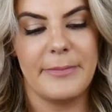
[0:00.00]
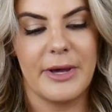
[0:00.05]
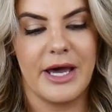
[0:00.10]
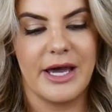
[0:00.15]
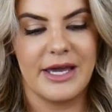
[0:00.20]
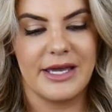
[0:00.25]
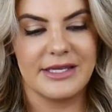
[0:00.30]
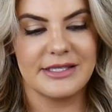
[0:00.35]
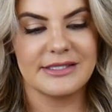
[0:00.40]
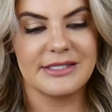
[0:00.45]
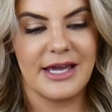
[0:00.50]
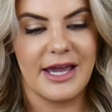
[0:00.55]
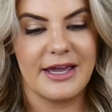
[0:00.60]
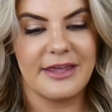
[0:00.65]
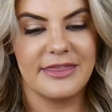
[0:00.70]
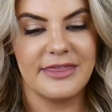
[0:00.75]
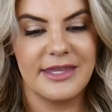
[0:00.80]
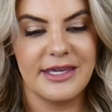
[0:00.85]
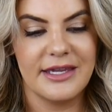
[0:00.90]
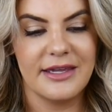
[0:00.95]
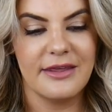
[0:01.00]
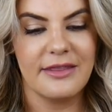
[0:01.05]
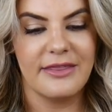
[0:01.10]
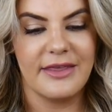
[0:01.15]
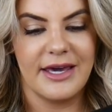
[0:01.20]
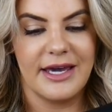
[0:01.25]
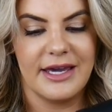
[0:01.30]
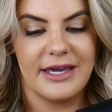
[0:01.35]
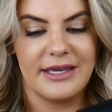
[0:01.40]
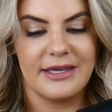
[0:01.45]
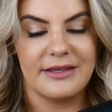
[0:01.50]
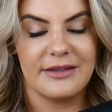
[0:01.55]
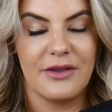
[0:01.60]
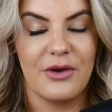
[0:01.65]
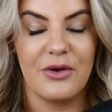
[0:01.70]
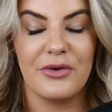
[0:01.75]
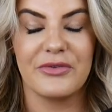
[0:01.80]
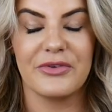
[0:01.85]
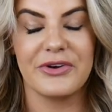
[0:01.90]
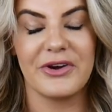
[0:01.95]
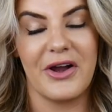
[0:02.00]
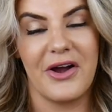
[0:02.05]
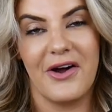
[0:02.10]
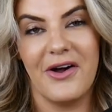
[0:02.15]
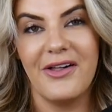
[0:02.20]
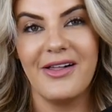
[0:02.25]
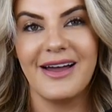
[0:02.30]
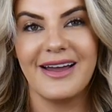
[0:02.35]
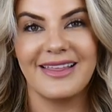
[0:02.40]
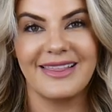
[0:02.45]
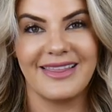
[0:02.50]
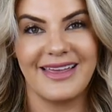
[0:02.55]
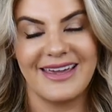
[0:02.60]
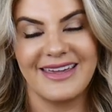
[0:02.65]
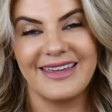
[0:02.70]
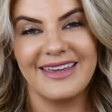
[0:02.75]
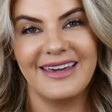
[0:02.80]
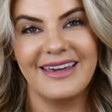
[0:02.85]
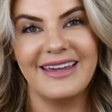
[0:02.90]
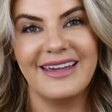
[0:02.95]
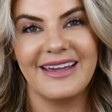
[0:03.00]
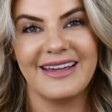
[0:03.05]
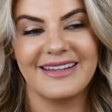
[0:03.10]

but I think that overall I like it,